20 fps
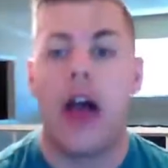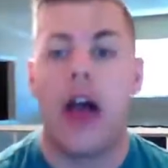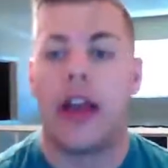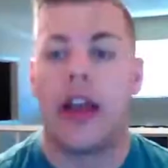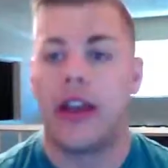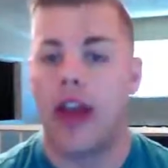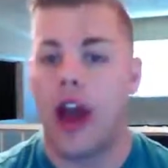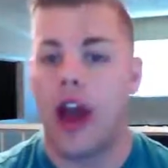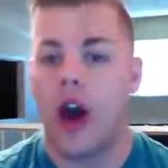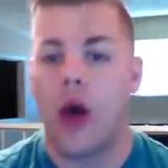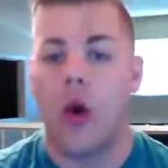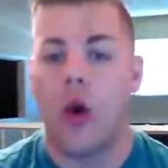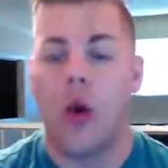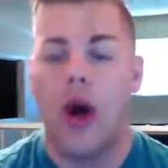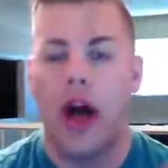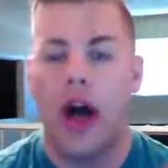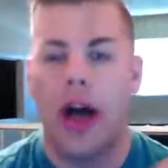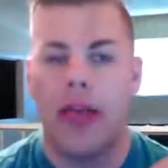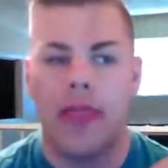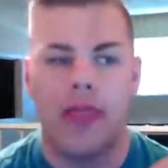Now,
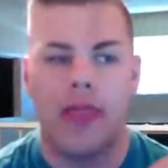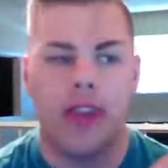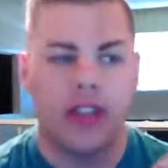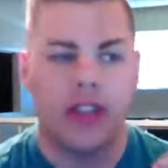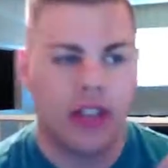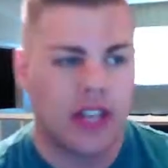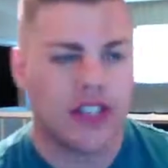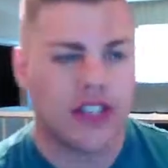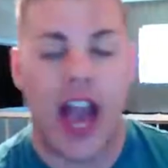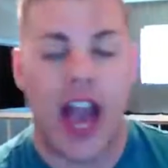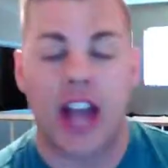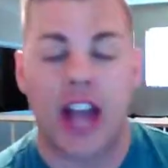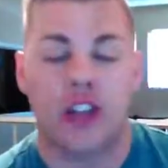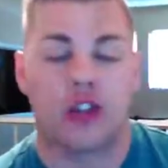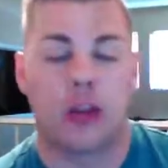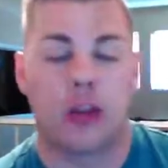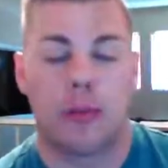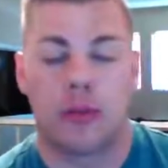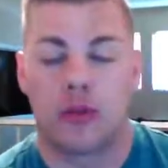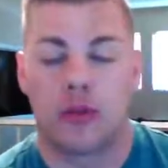this guy's
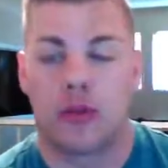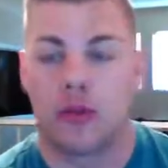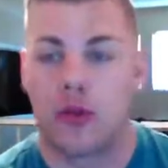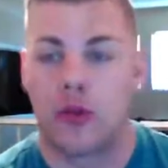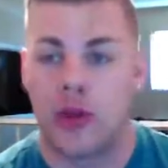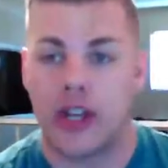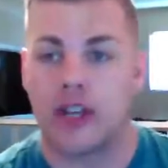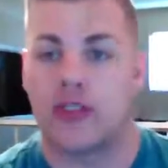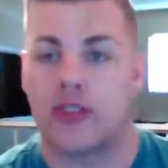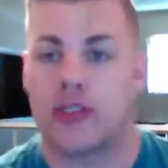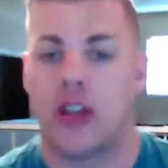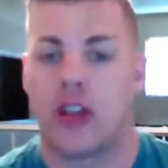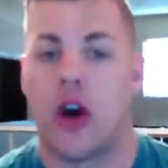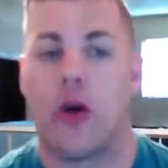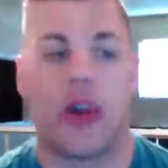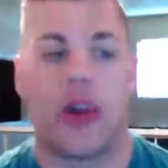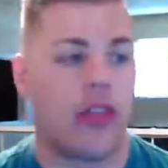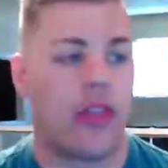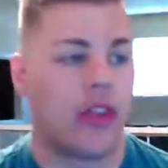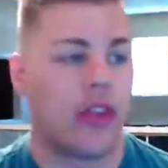actually pretty
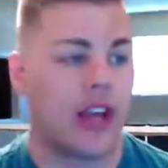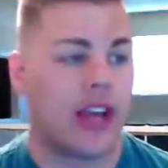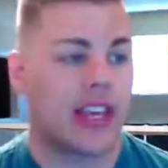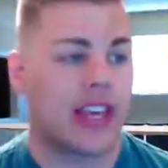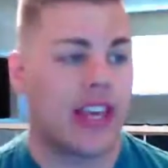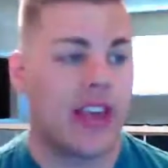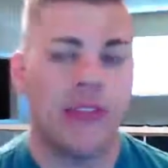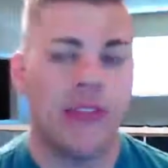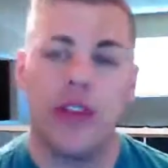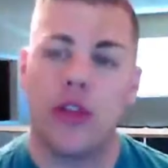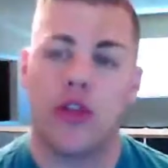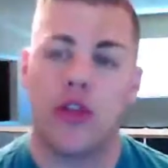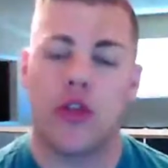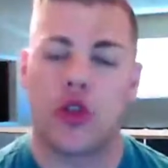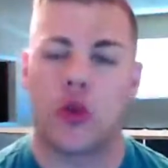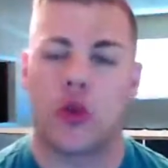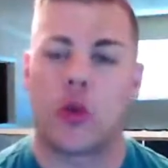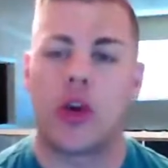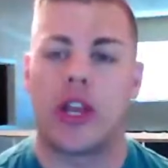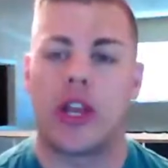solid, I think. I gave it a
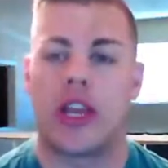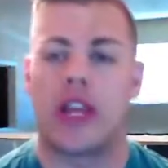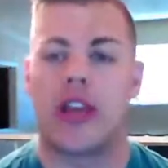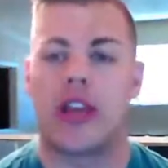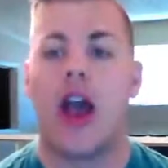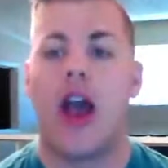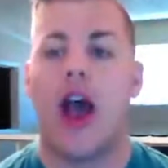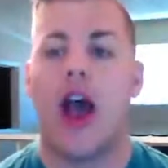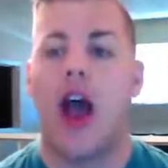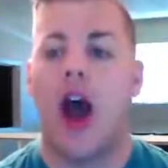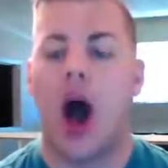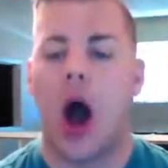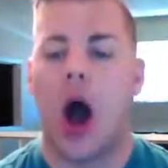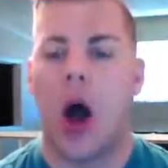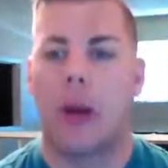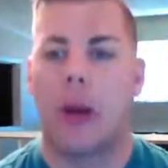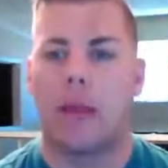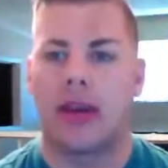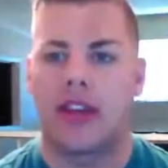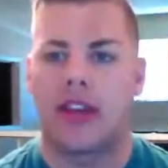3
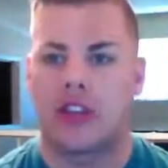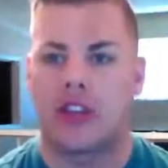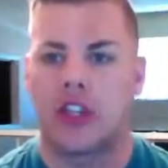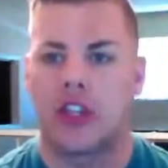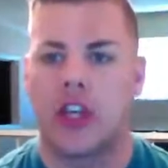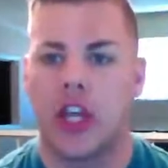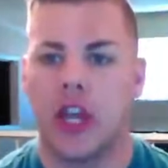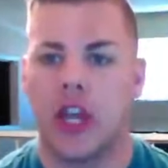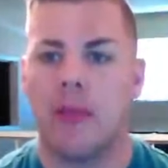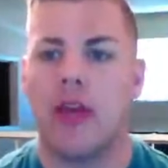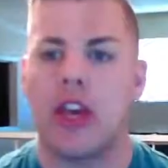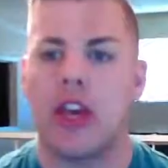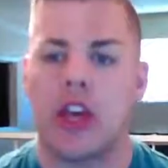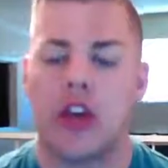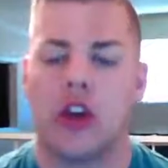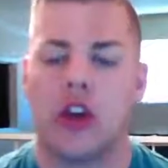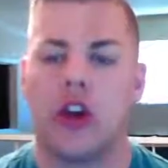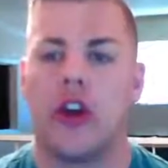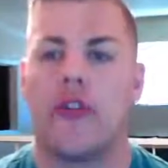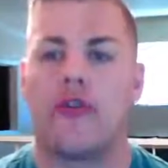because it's going to be
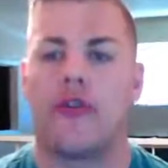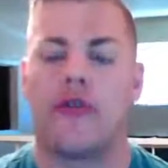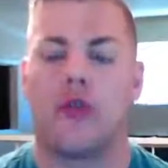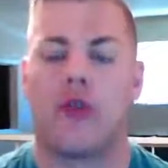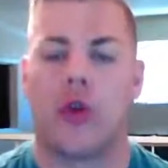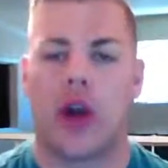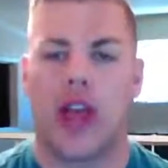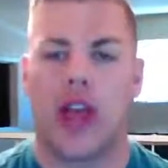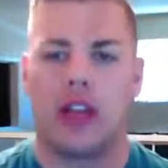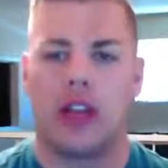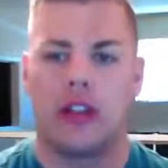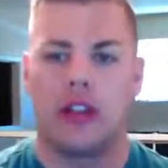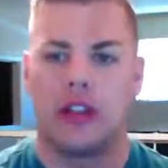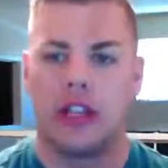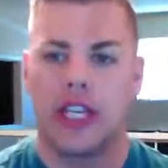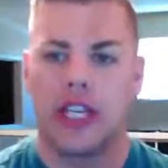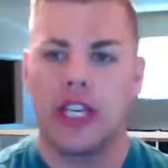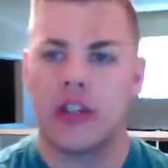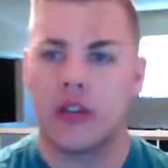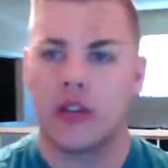good for at
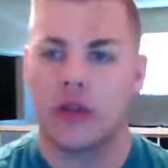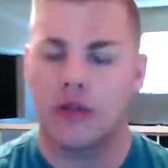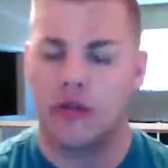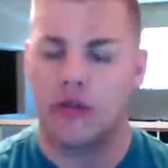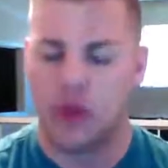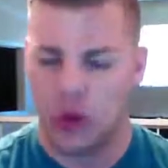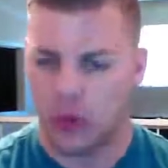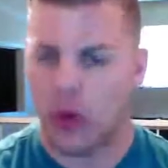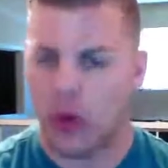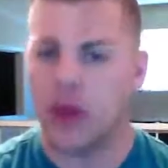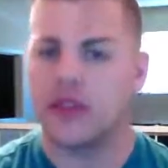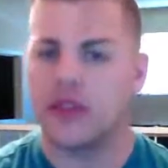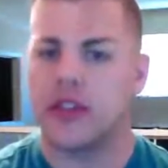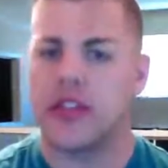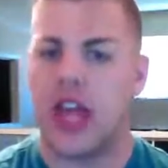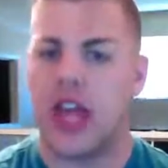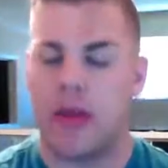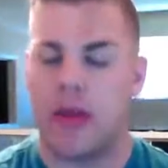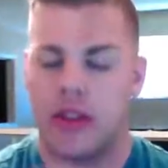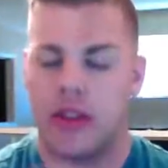least 4 points of
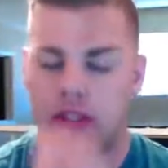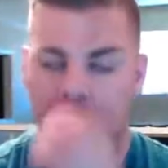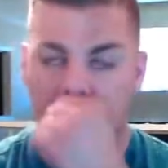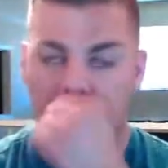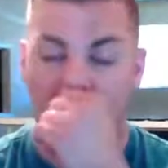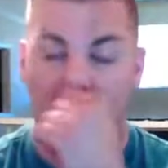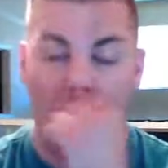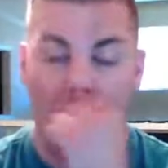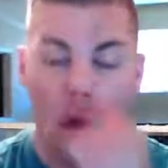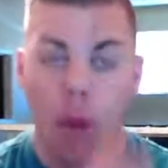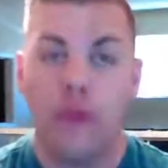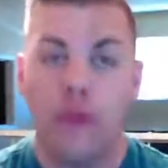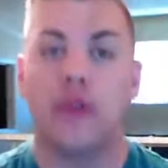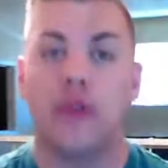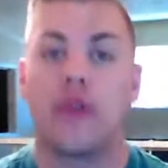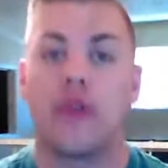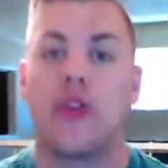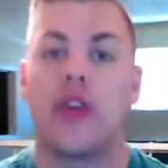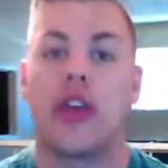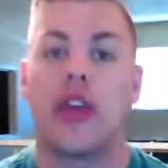damage and
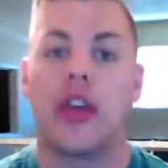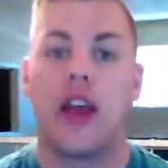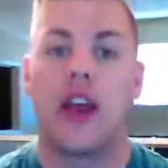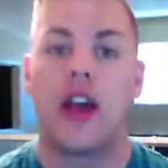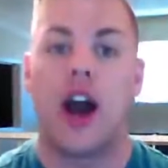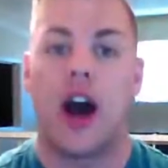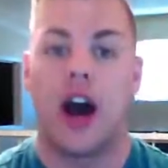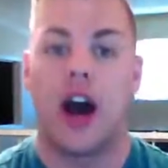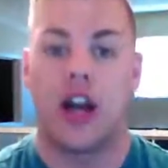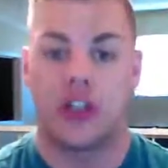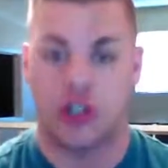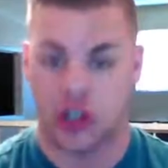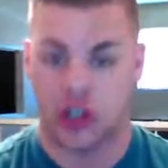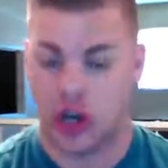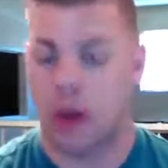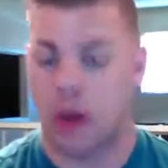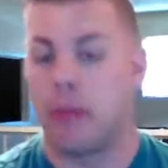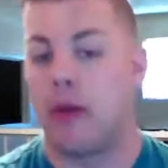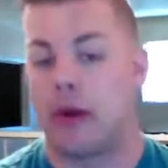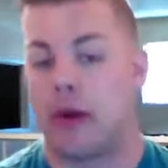hopefully a
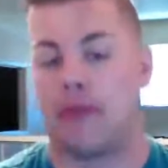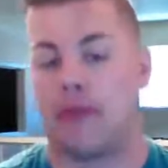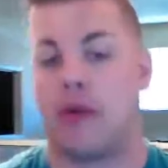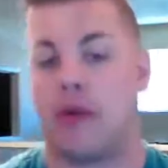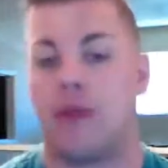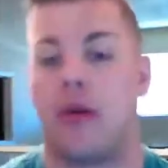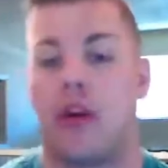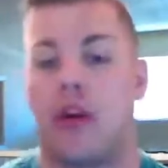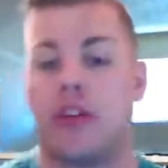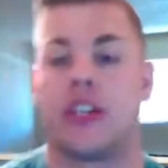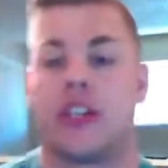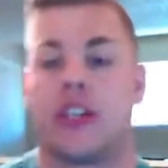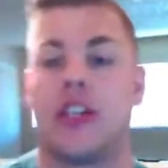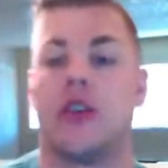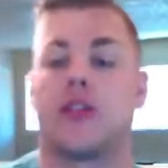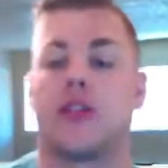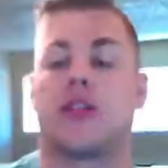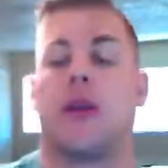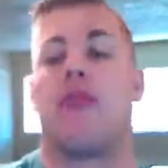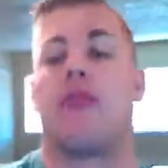chump block from your opponent to kill
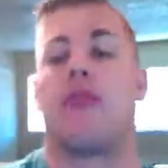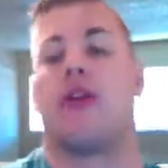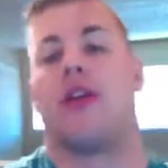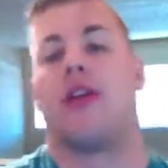something